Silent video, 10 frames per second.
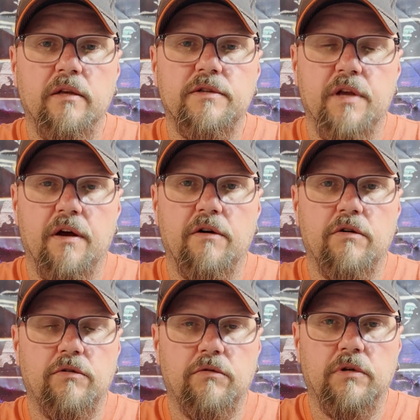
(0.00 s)

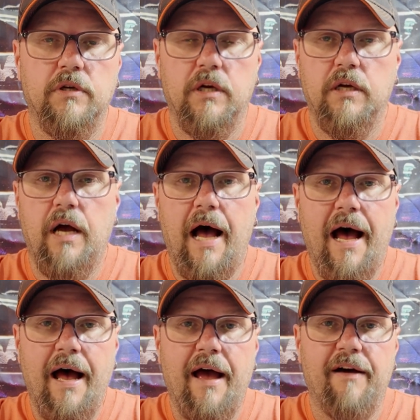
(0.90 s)
So
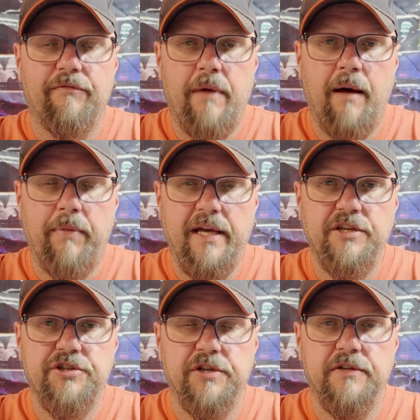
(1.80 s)
I have my
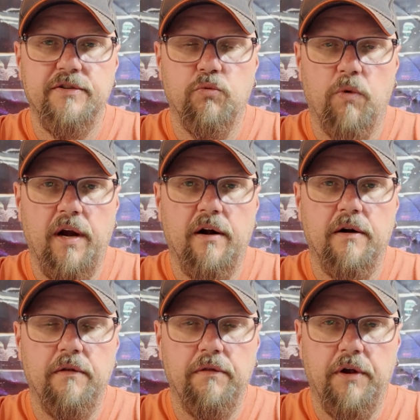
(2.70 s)
patients
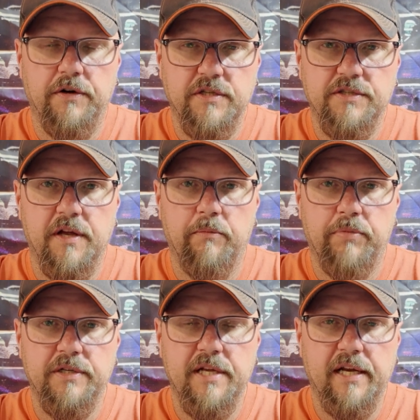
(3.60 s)
wear their stump
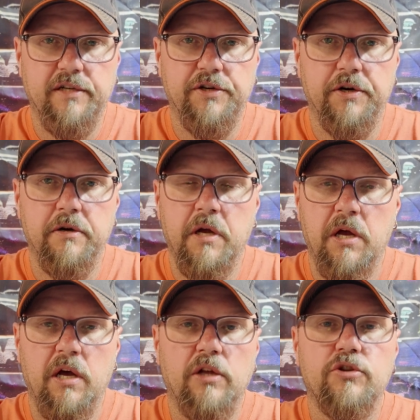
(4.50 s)
protector
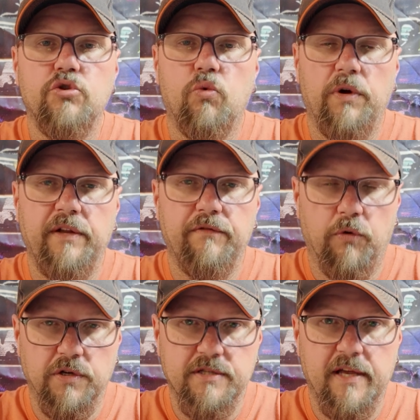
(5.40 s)

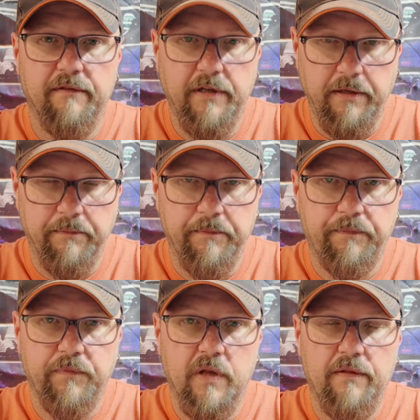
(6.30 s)
24/7.
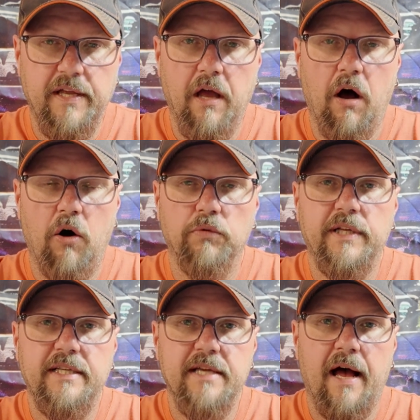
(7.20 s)
The
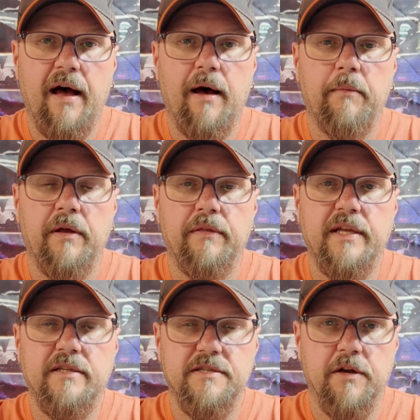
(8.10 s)
only time
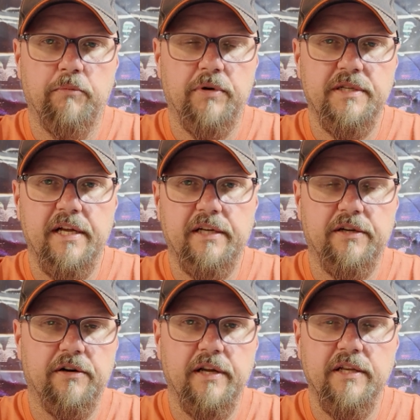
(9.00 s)
the stump
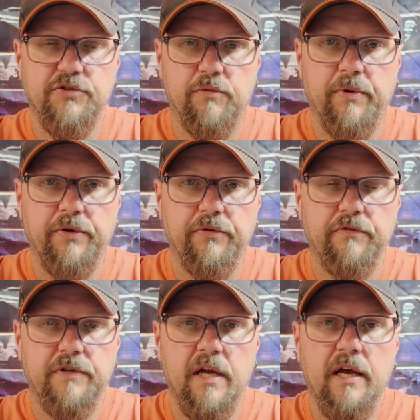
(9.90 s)
protector is
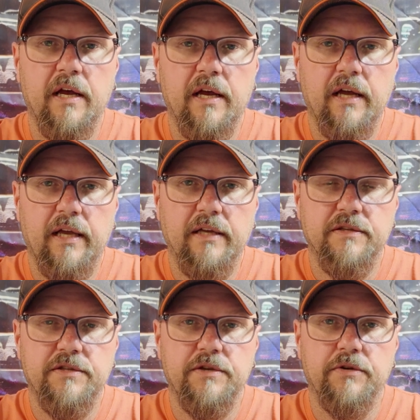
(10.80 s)
removed
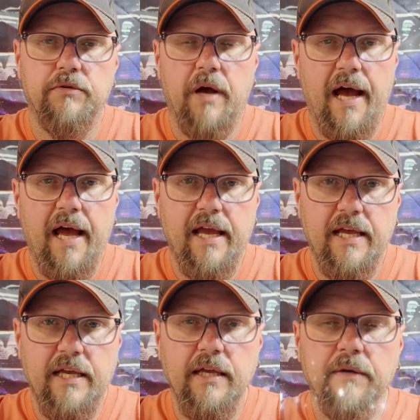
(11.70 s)
is to
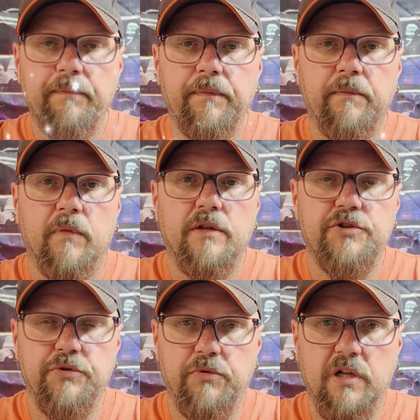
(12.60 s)
A,
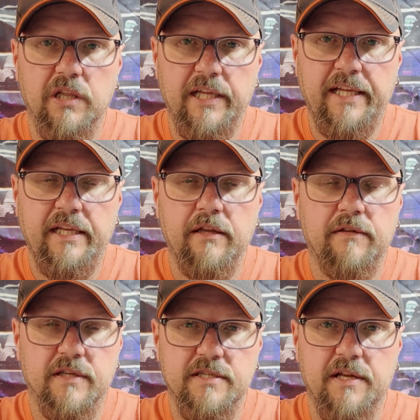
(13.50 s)
to clean
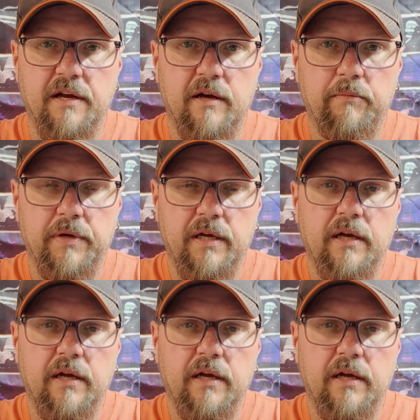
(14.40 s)
the stump